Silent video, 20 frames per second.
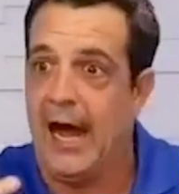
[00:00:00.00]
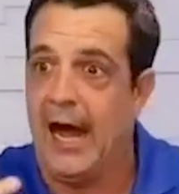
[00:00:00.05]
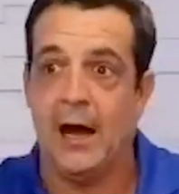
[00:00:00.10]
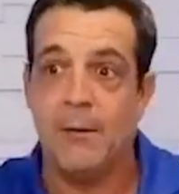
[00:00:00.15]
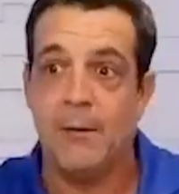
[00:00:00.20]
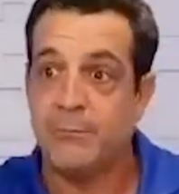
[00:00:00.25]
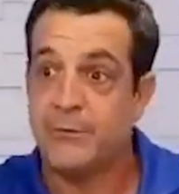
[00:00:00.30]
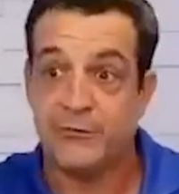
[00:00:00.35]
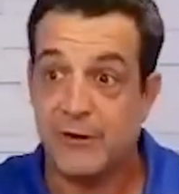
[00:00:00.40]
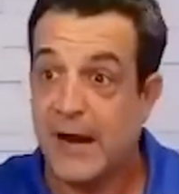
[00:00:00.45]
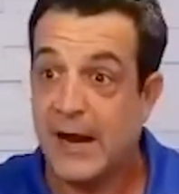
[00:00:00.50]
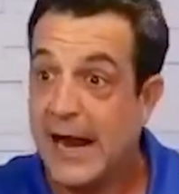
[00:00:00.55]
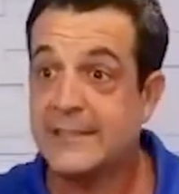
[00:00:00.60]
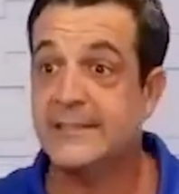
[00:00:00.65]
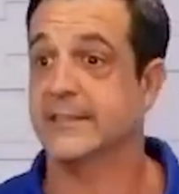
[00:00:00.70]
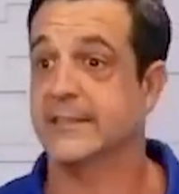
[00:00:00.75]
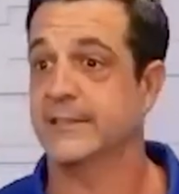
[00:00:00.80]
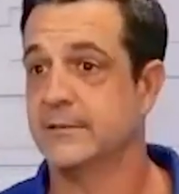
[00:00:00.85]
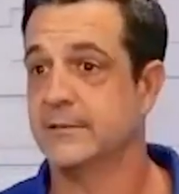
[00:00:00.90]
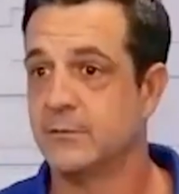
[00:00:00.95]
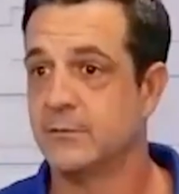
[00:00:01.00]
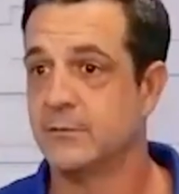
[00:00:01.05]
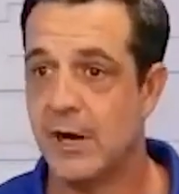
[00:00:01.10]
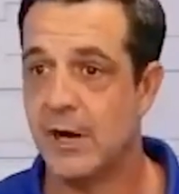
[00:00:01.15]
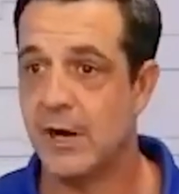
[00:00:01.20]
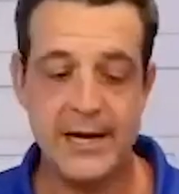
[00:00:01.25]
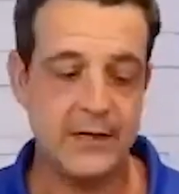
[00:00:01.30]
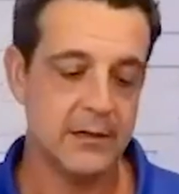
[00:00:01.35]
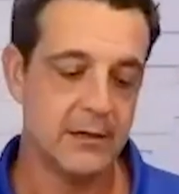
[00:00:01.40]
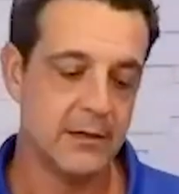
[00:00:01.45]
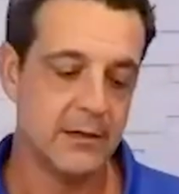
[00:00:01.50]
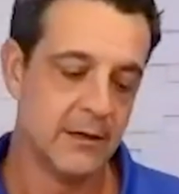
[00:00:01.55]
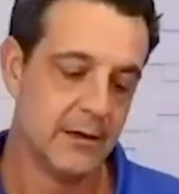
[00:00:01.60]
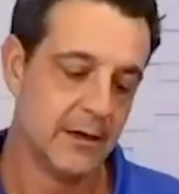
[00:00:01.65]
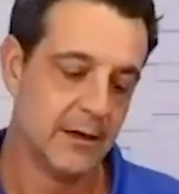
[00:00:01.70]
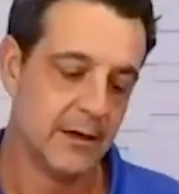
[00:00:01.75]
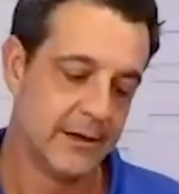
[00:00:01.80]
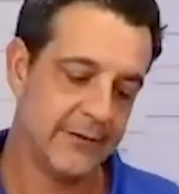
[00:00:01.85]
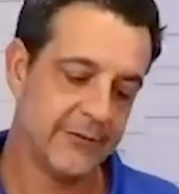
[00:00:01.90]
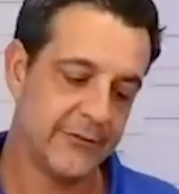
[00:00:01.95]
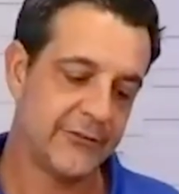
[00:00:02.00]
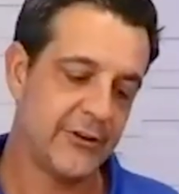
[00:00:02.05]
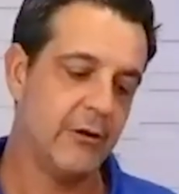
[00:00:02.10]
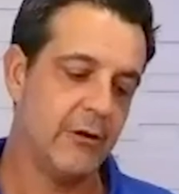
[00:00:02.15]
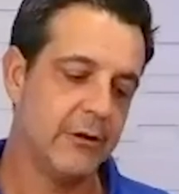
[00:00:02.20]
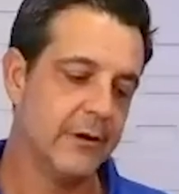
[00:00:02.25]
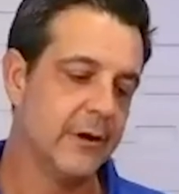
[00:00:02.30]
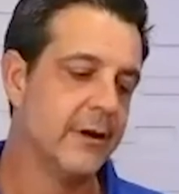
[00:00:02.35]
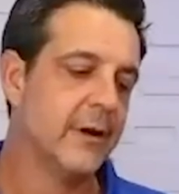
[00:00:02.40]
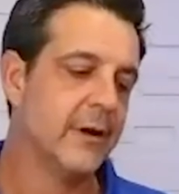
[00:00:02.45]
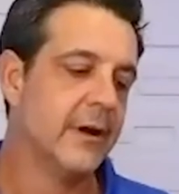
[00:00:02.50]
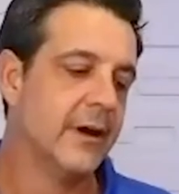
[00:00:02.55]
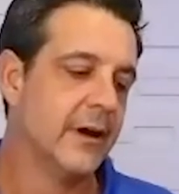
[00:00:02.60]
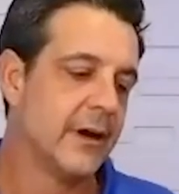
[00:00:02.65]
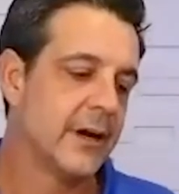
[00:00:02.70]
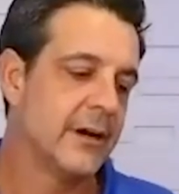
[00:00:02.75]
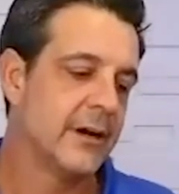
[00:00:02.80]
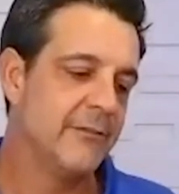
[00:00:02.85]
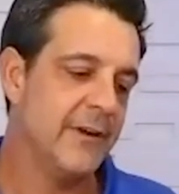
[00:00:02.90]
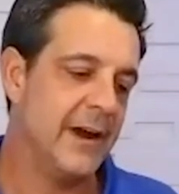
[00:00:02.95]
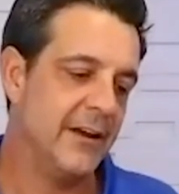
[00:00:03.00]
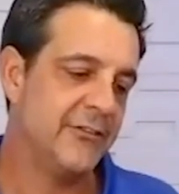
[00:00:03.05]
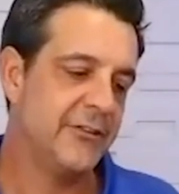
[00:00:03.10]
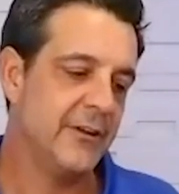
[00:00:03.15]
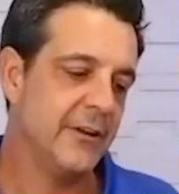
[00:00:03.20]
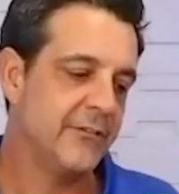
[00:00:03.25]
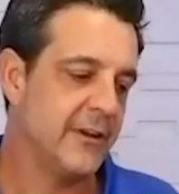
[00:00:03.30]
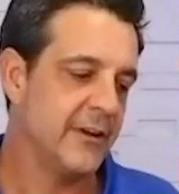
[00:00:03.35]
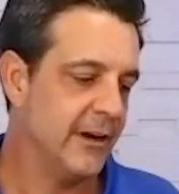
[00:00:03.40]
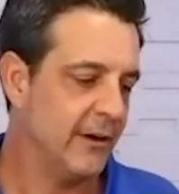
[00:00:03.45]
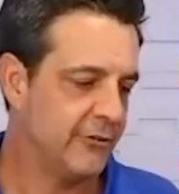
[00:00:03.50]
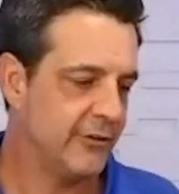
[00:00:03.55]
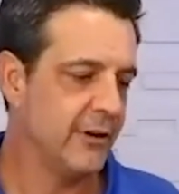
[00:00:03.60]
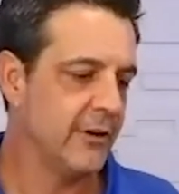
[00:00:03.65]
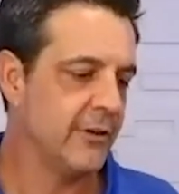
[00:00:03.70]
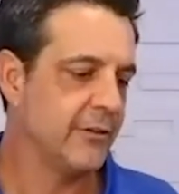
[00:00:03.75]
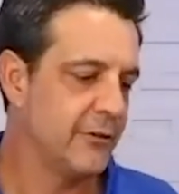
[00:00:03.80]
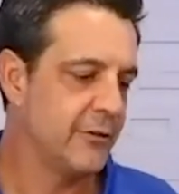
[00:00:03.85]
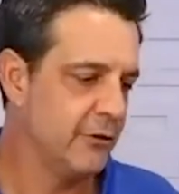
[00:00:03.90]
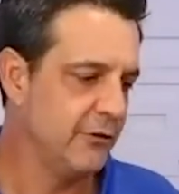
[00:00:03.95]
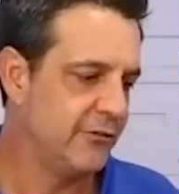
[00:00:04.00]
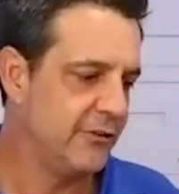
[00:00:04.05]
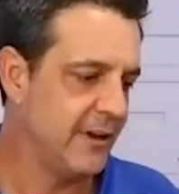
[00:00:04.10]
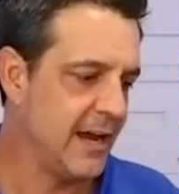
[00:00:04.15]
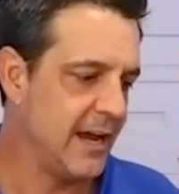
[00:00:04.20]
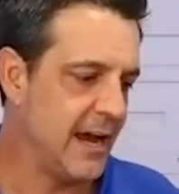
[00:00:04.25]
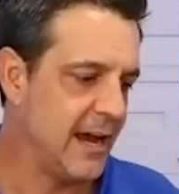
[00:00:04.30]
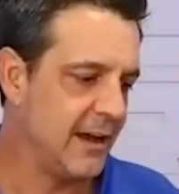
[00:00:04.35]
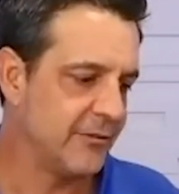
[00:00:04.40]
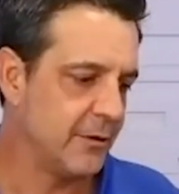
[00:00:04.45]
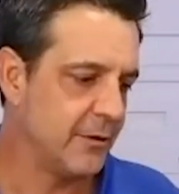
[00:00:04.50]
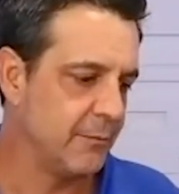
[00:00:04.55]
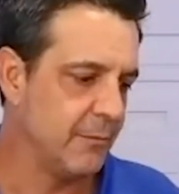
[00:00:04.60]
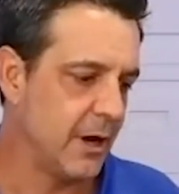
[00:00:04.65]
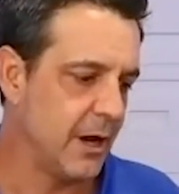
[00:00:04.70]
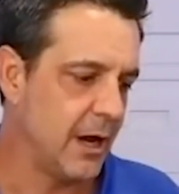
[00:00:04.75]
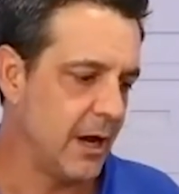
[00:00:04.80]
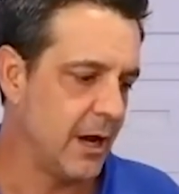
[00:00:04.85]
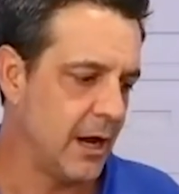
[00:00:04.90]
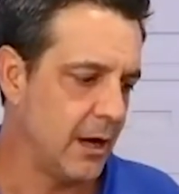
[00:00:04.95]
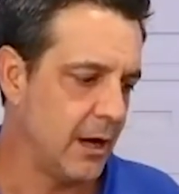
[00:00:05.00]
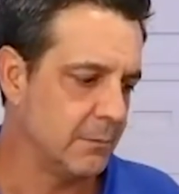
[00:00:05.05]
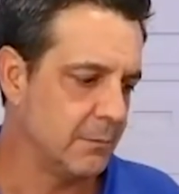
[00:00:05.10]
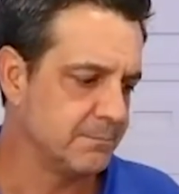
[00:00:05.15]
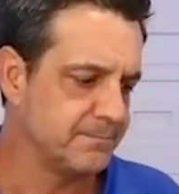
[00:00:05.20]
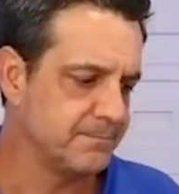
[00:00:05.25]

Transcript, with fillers: I'm distracted, right? So convey a sense of energy and enthusiasm, um,